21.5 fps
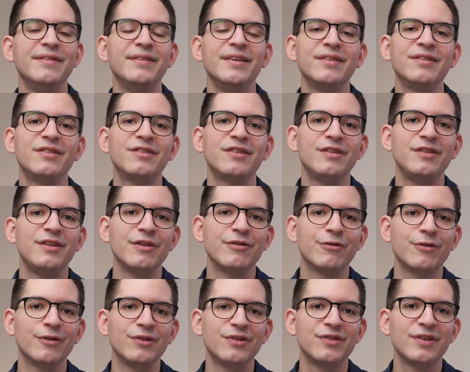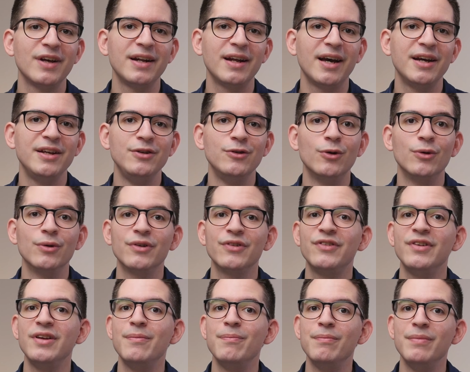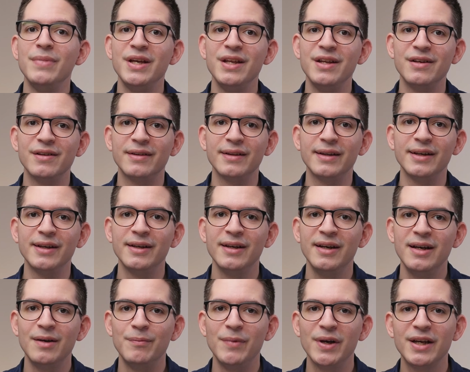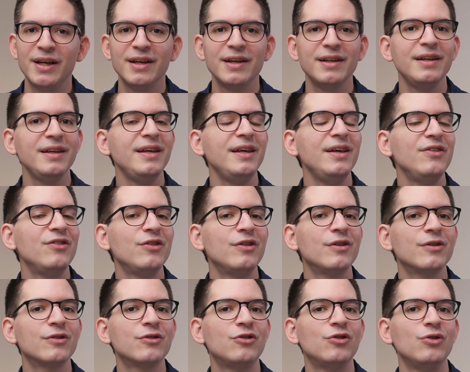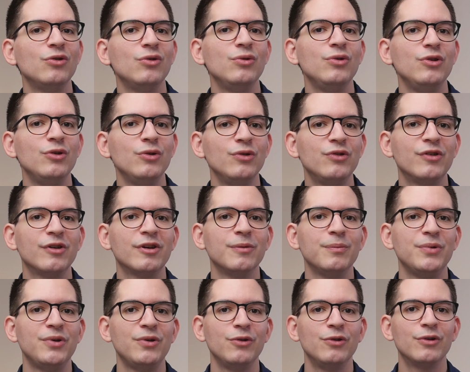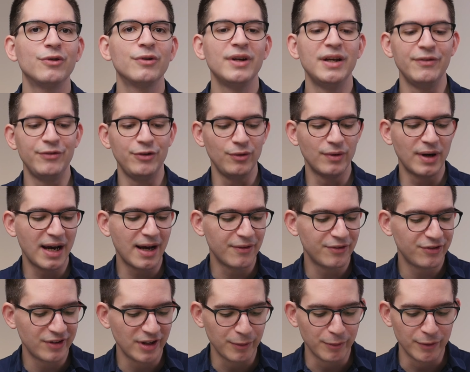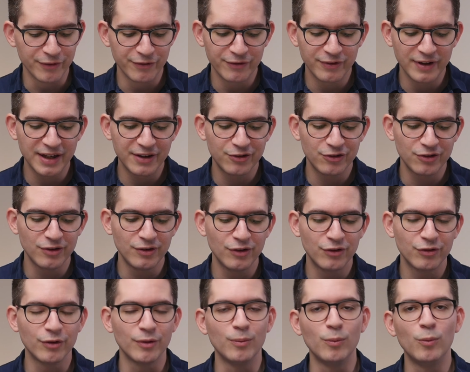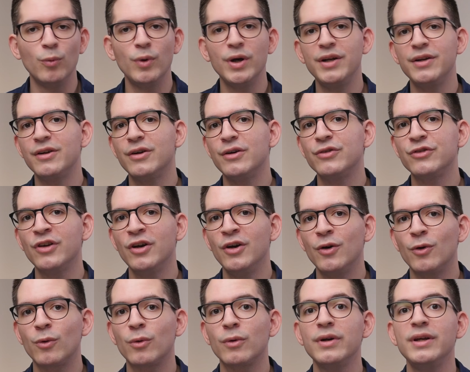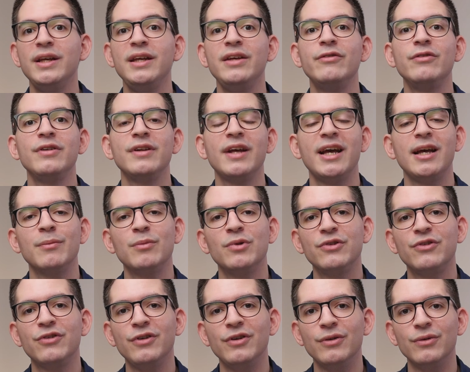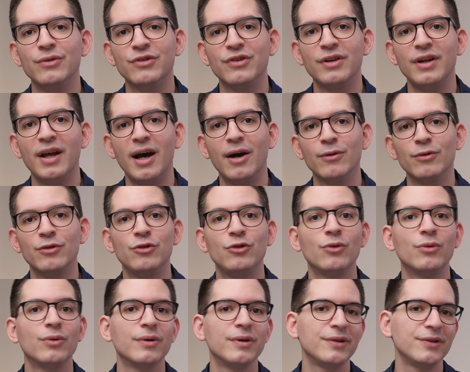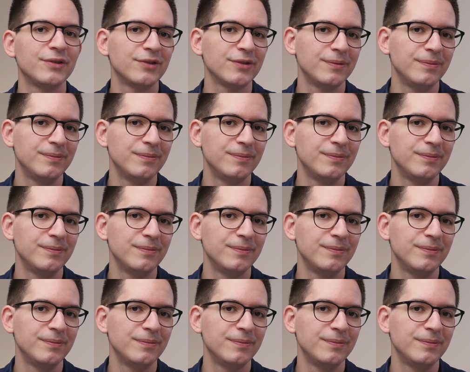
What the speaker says: this is a difference that I noticed immediately, making it easier to use the computer if you have, say, reflections from windows, or even able to use it outdoors.